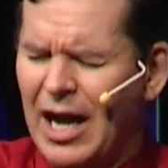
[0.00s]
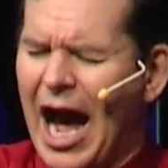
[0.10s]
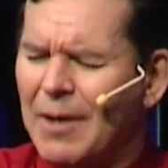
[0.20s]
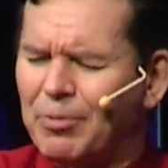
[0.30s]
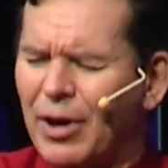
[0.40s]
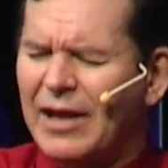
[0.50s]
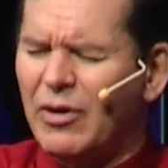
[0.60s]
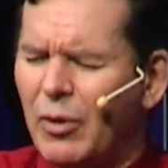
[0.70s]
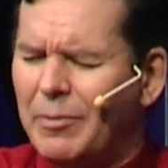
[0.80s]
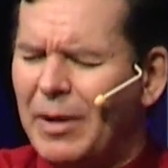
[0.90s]
I pray
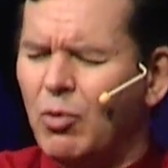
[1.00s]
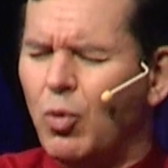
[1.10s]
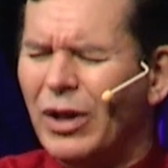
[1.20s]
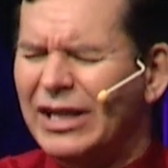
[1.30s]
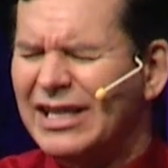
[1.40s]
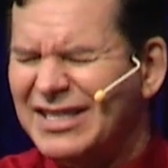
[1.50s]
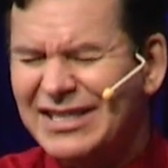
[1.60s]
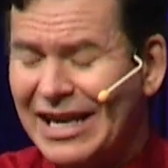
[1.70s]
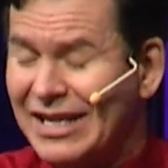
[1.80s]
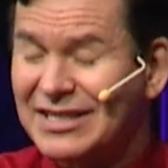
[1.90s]
that we'd be willing to
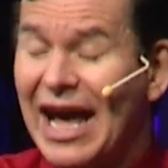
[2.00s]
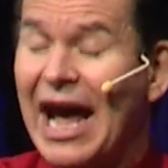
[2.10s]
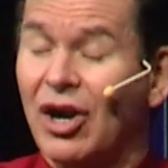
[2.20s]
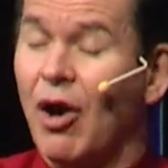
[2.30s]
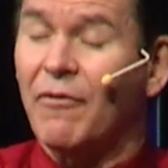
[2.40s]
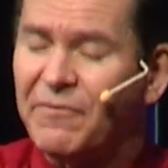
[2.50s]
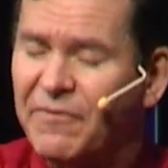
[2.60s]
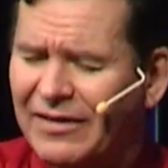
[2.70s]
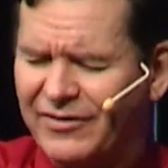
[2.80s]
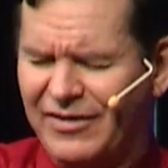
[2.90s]
set aside our
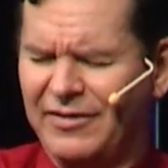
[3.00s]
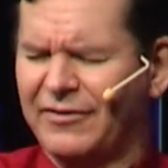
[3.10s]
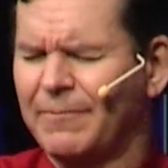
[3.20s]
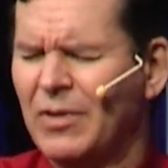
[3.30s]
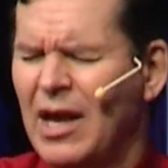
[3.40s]
offenses,